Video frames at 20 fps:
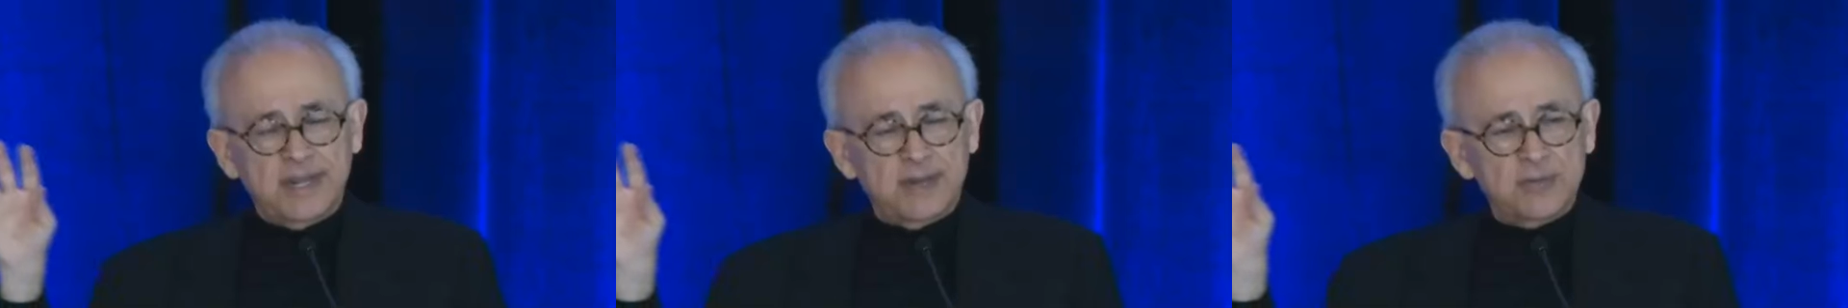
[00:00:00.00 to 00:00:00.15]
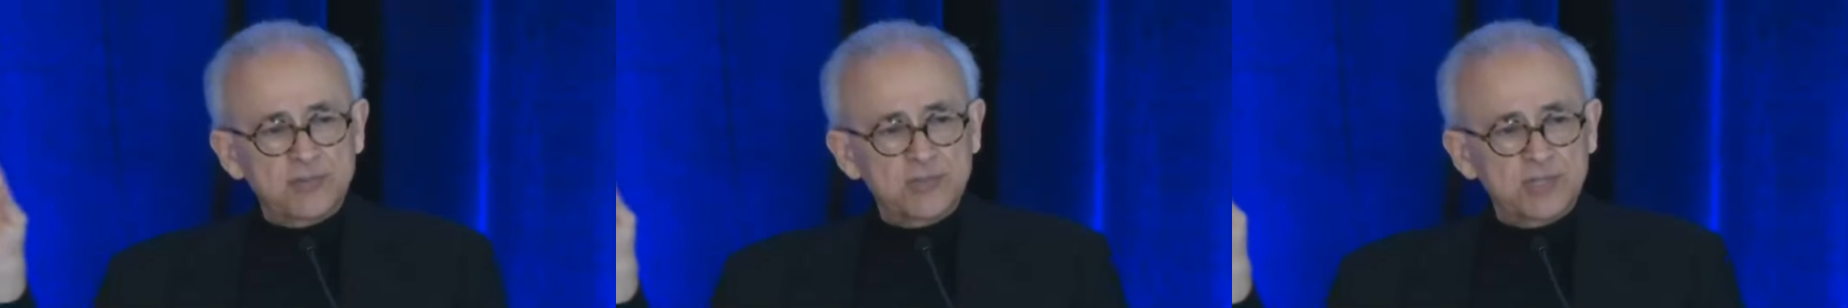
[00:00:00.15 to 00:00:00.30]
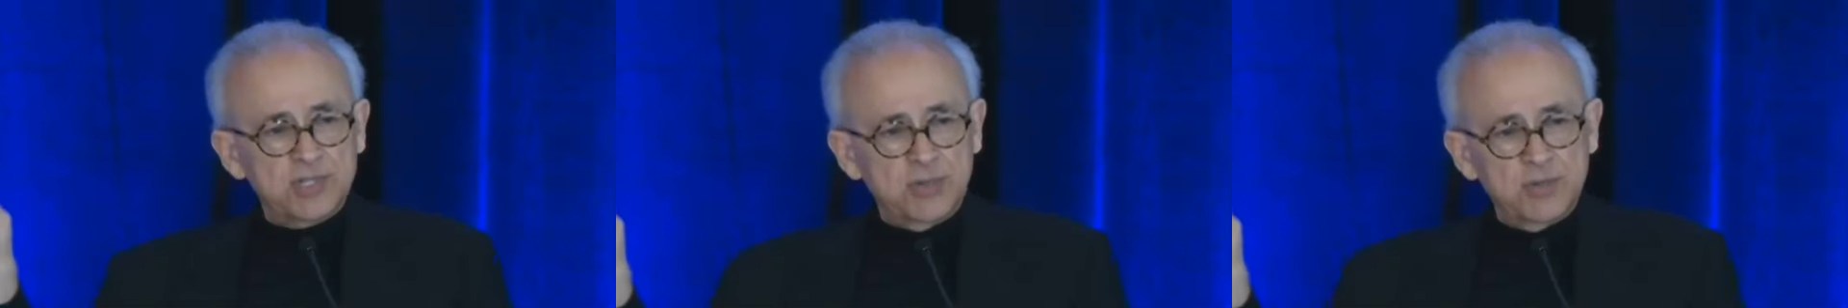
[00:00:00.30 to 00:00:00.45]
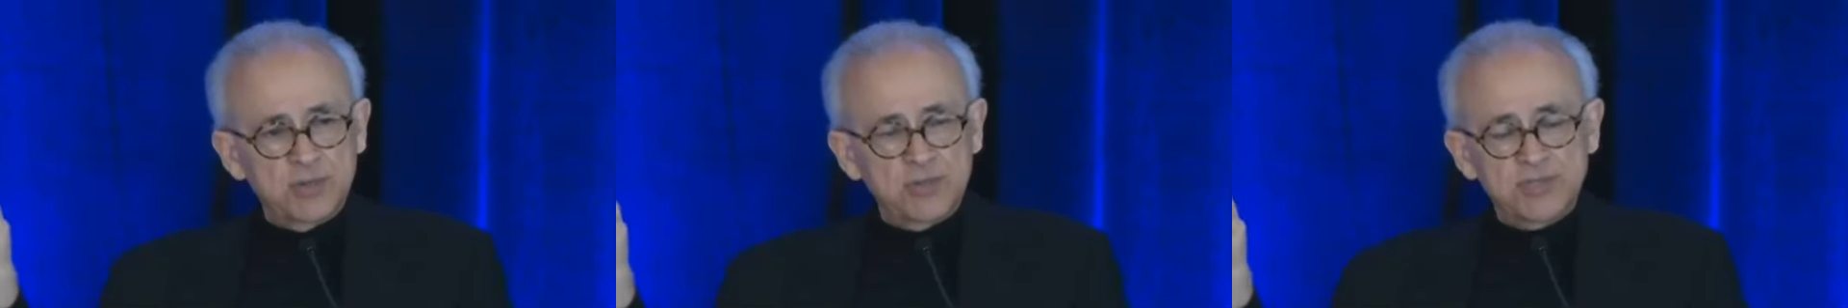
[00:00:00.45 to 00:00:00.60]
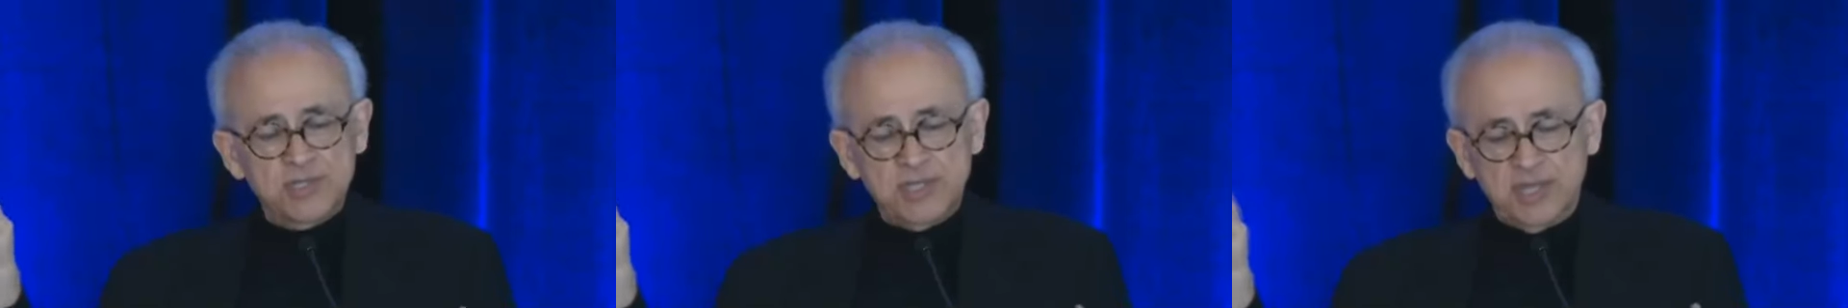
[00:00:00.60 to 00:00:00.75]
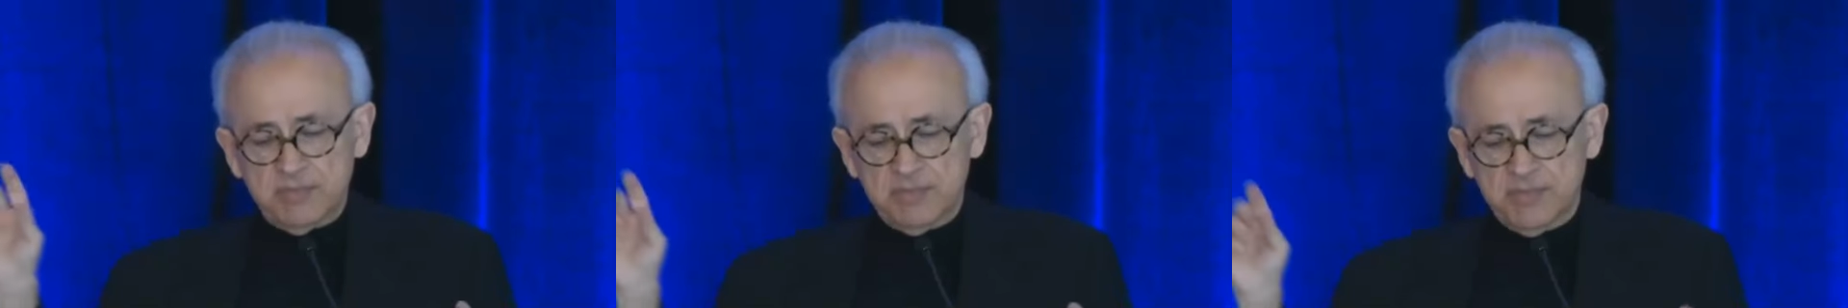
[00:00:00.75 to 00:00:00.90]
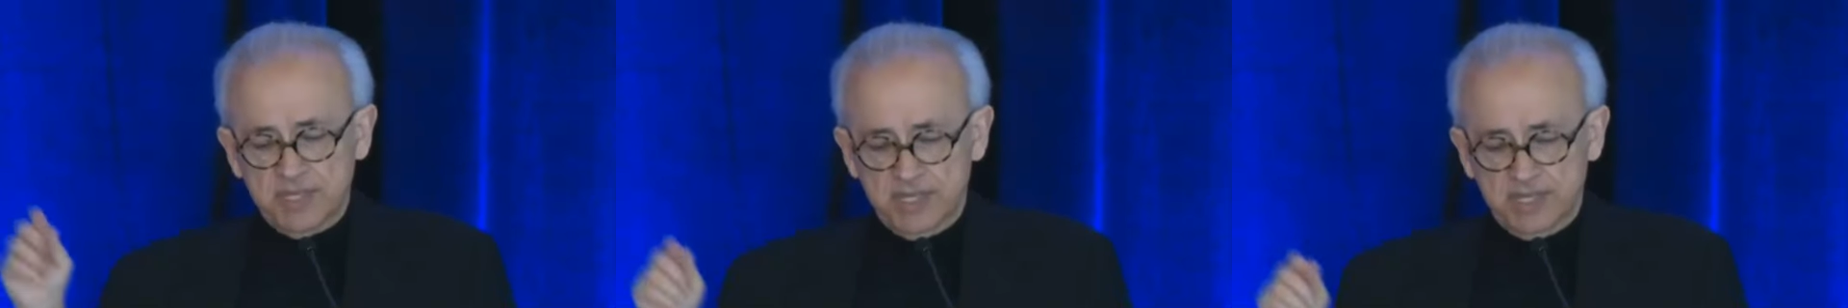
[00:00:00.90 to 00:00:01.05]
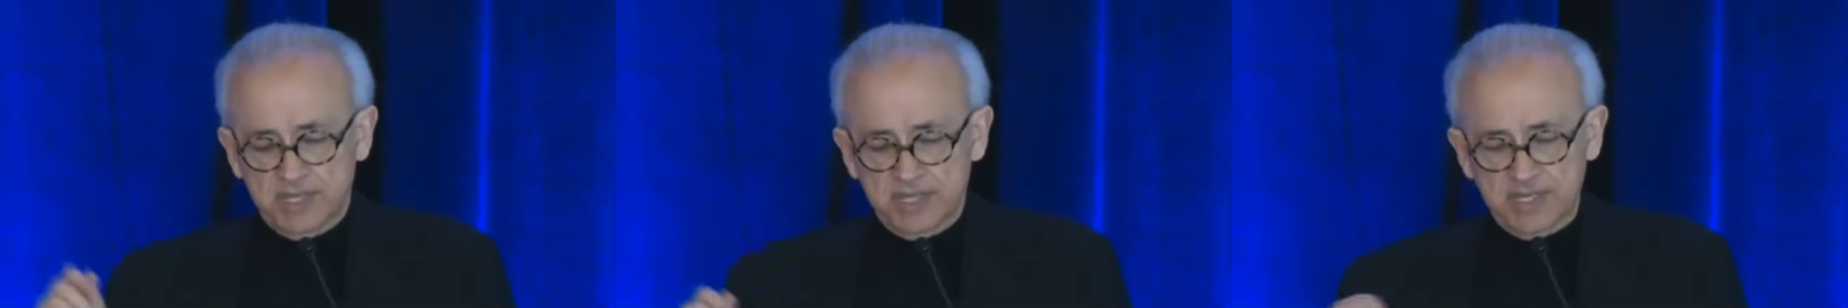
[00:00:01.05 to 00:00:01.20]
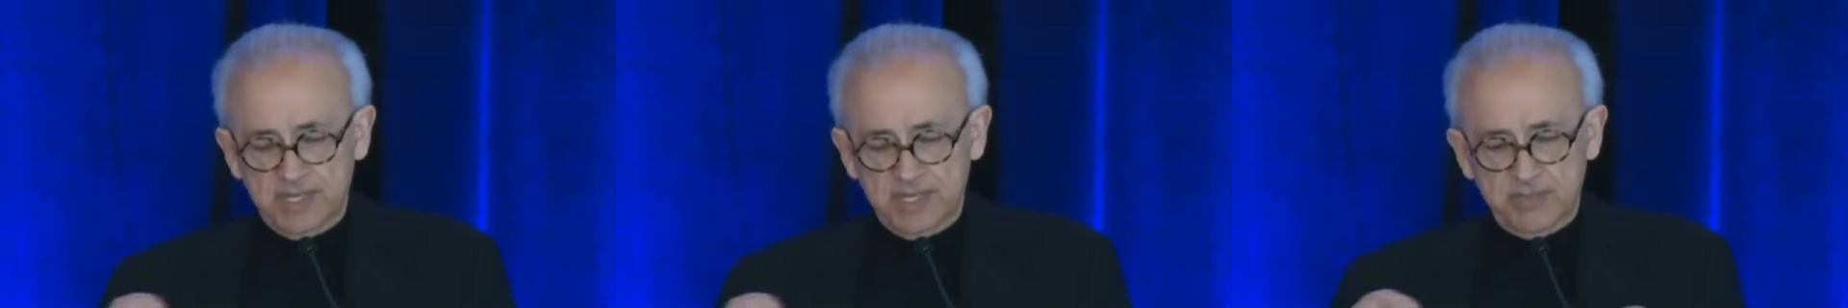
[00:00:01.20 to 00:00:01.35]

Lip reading: and I'll show you some